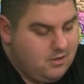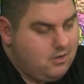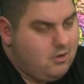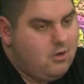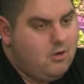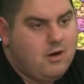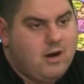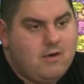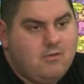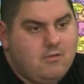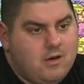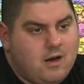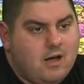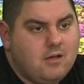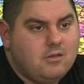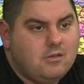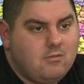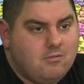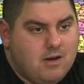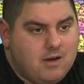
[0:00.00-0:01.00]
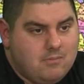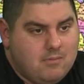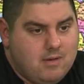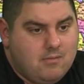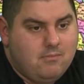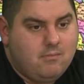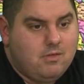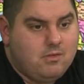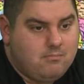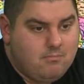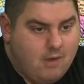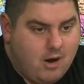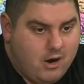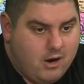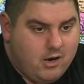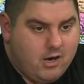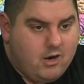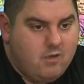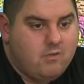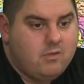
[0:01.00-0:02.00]
or I would also recommend with
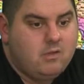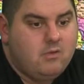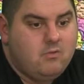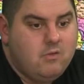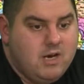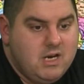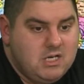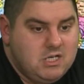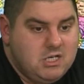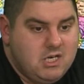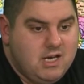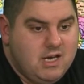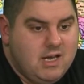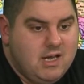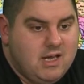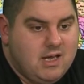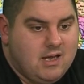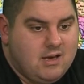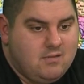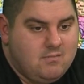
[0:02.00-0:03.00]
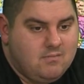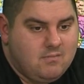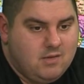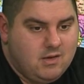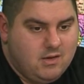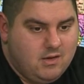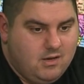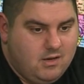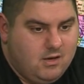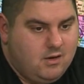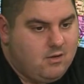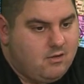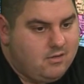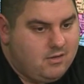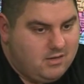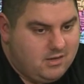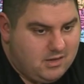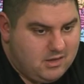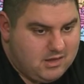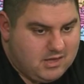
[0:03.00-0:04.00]
Mario and Luigi and you know, or
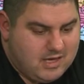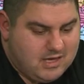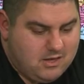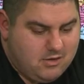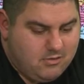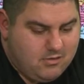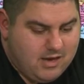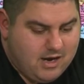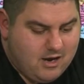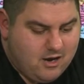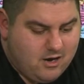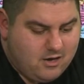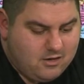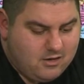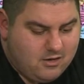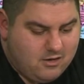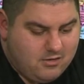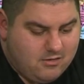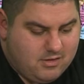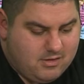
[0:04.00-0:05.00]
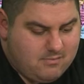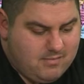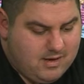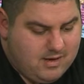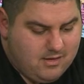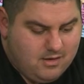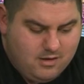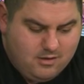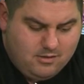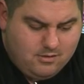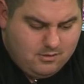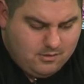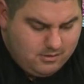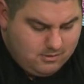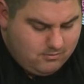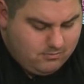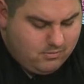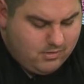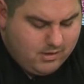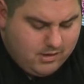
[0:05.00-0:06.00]
the Nintendo characters. I mean, it's it's
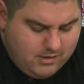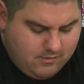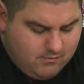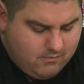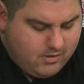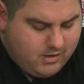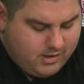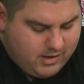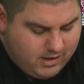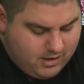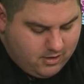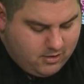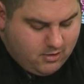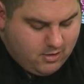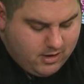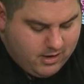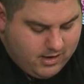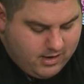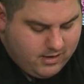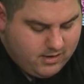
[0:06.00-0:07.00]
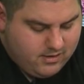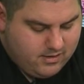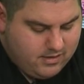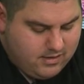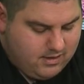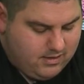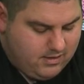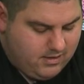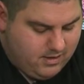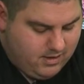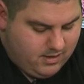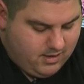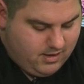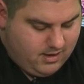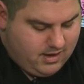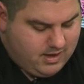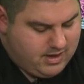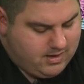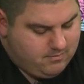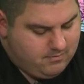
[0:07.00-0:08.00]
a really really good,
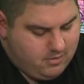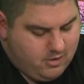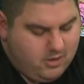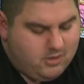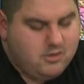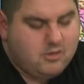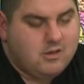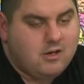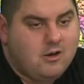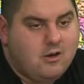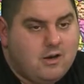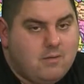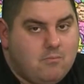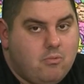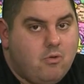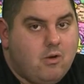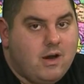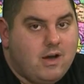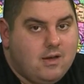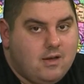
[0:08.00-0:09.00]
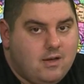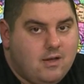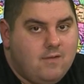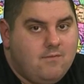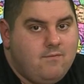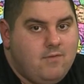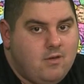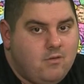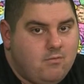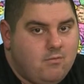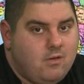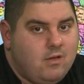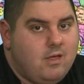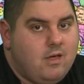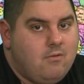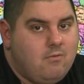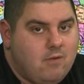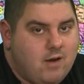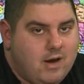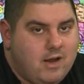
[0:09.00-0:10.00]
um, good starting point if you're
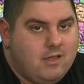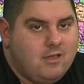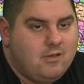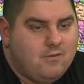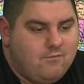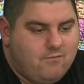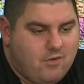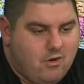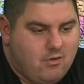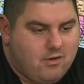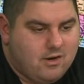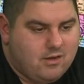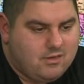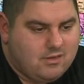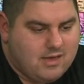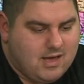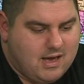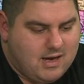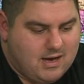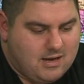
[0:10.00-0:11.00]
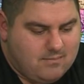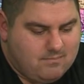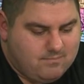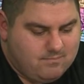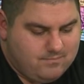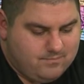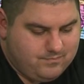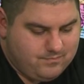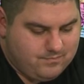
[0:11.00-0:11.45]
really wanting to focus on um,